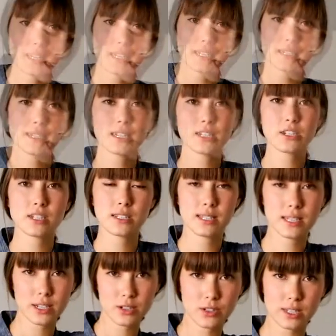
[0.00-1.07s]
This dish is
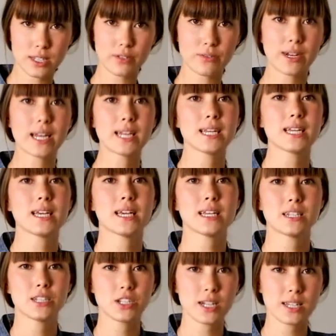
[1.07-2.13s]
literally ready
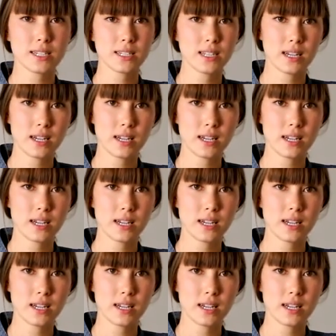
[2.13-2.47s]
in just